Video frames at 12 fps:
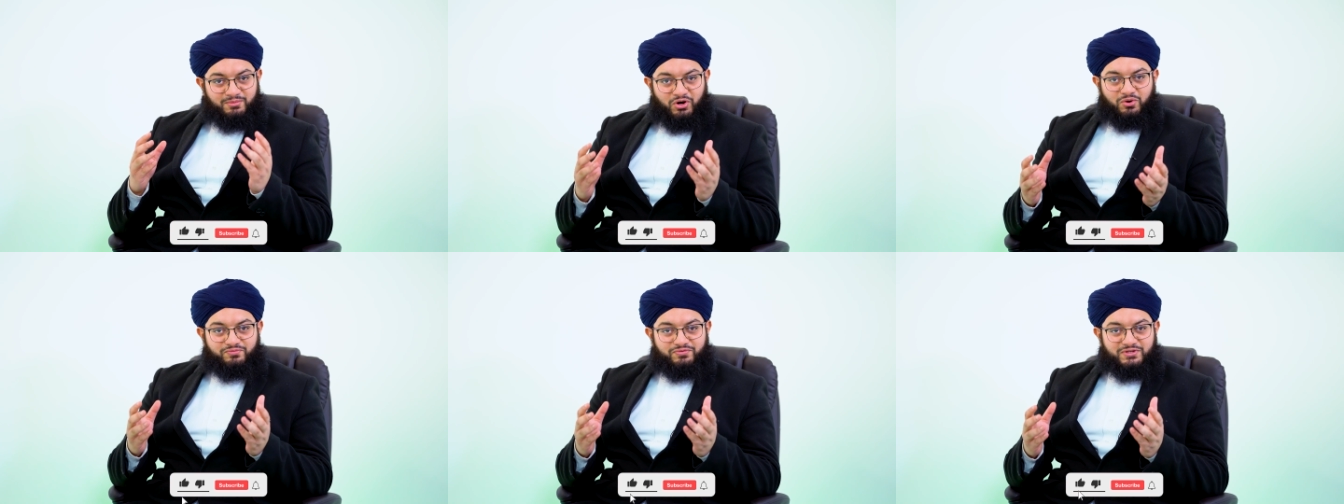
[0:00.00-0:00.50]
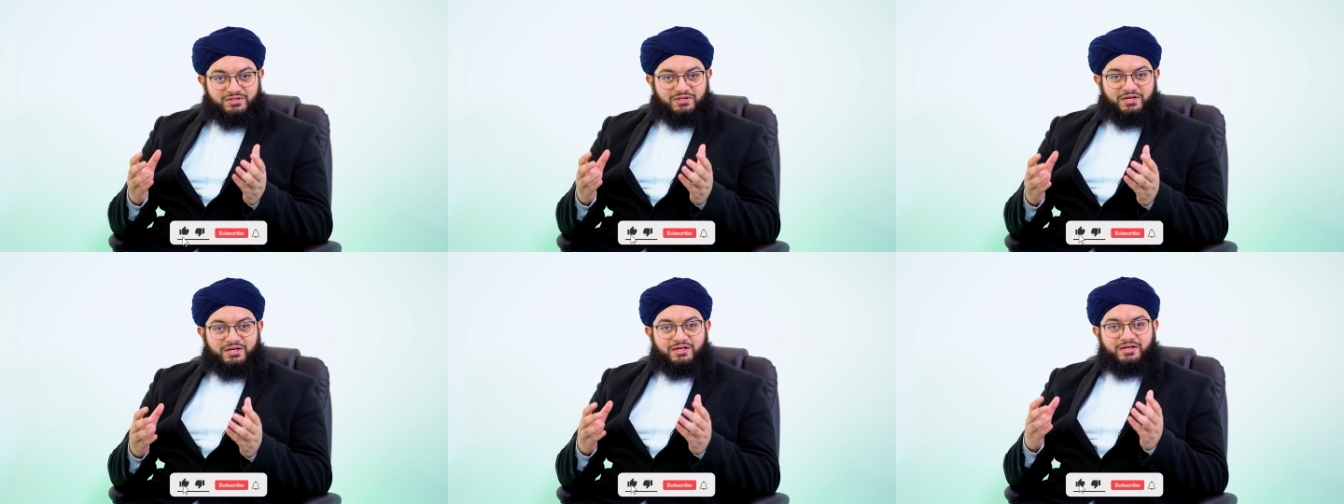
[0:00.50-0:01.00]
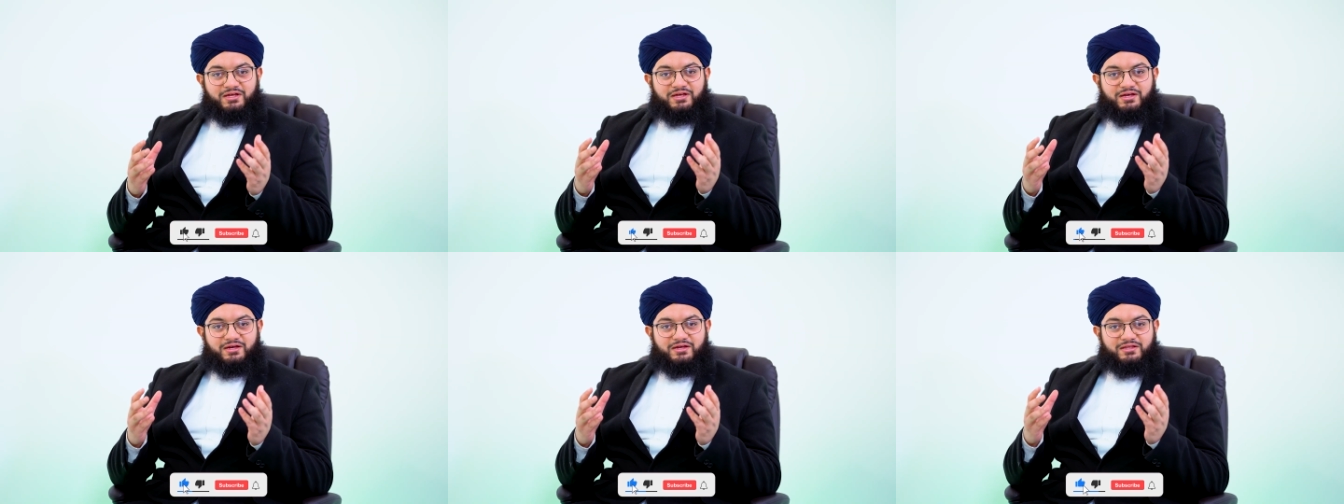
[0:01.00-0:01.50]
hopeful
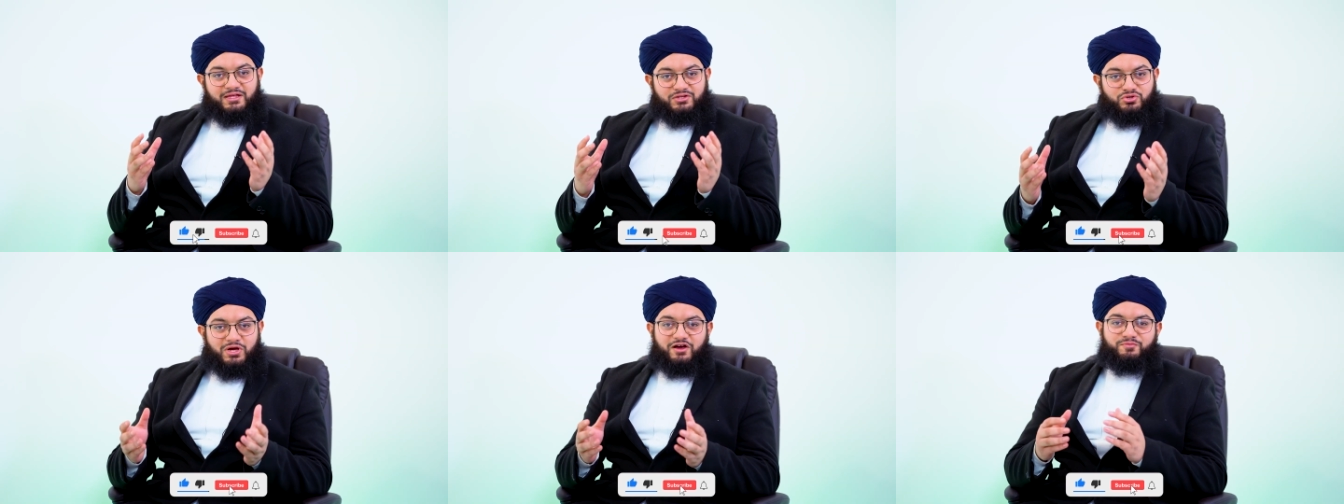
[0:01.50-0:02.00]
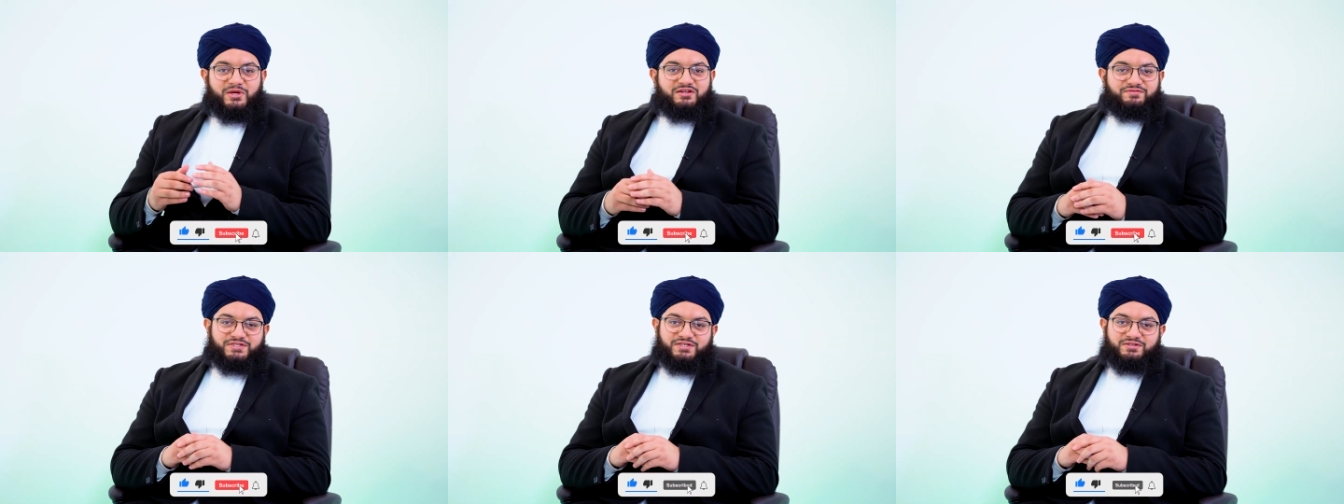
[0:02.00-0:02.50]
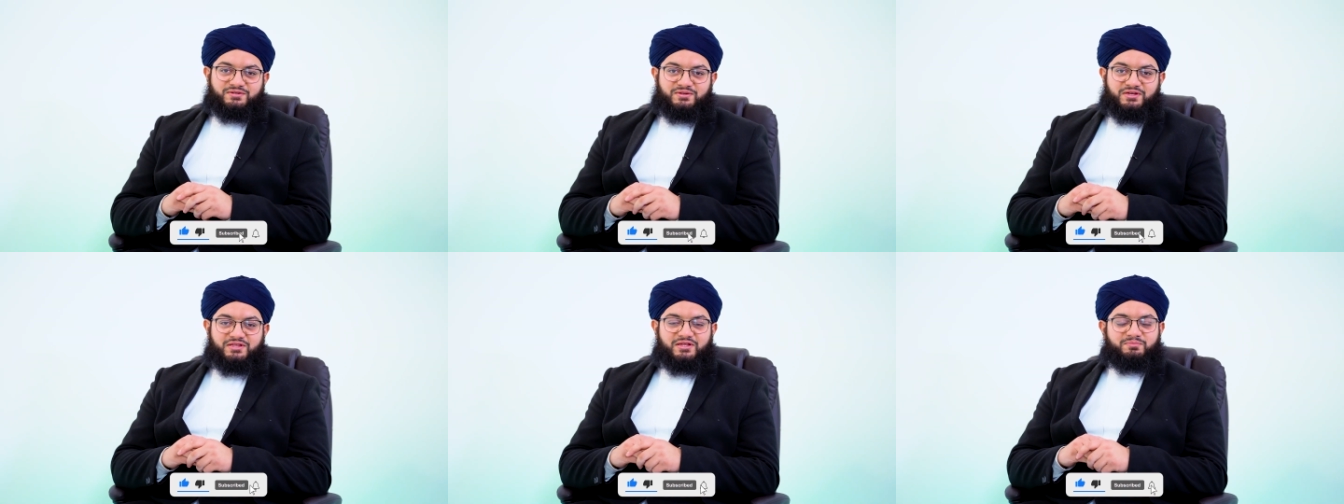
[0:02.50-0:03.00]
that you have benefited
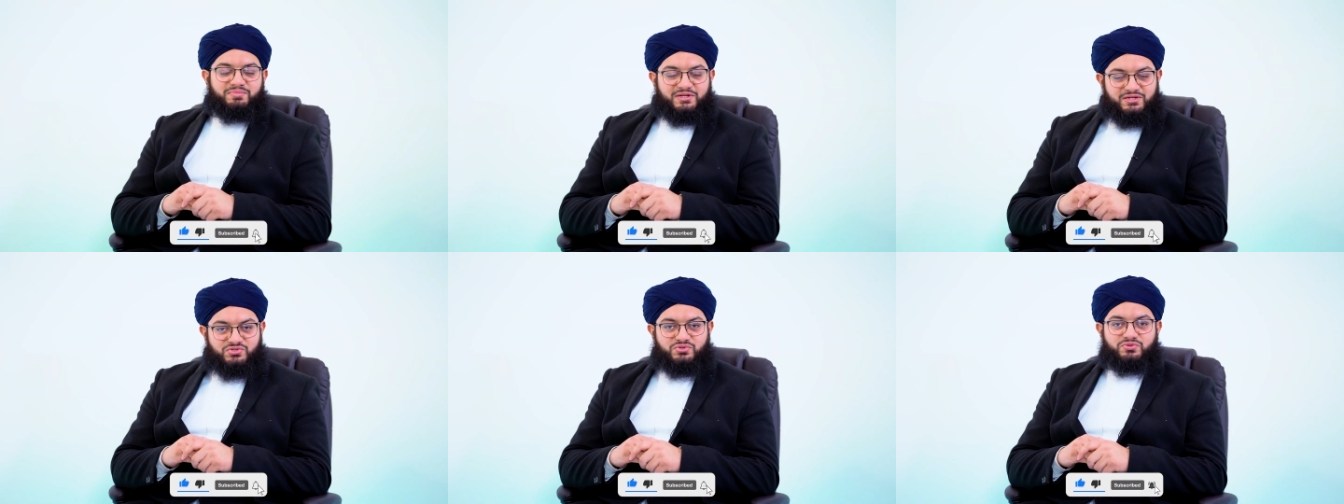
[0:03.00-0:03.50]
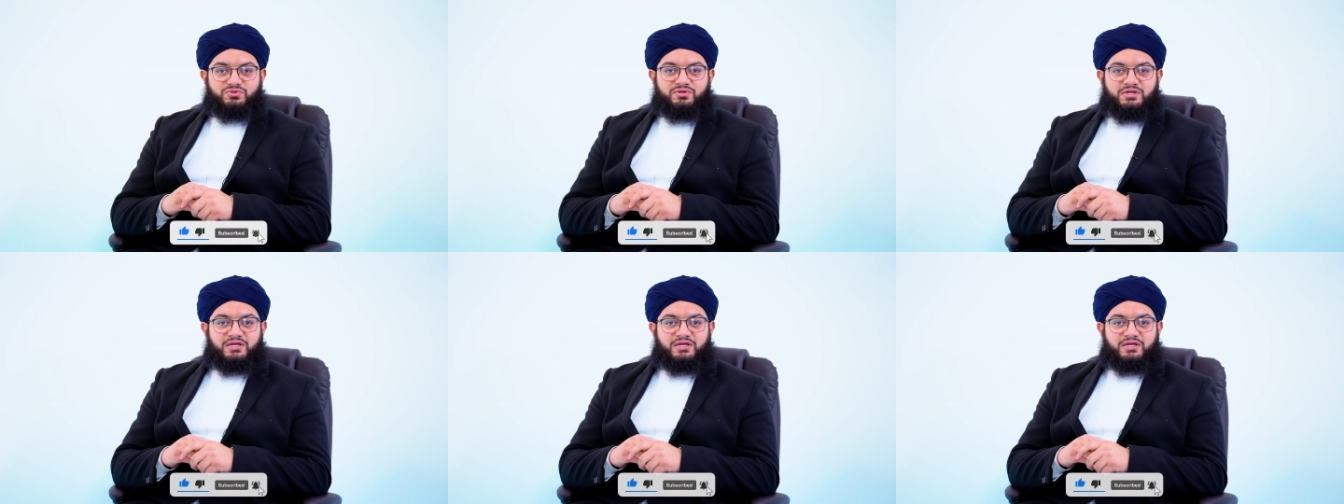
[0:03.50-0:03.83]
then please do